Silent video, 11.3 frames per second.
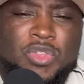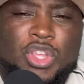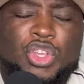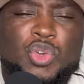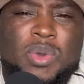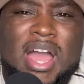
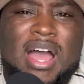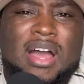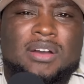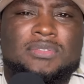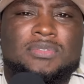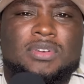you
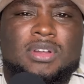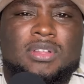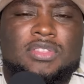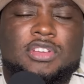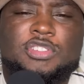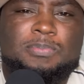have
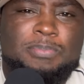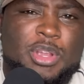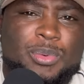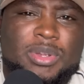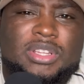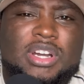the
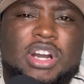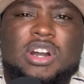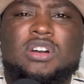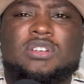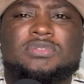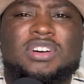spirit
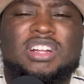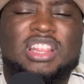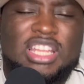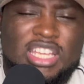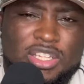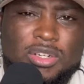of a
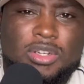leader,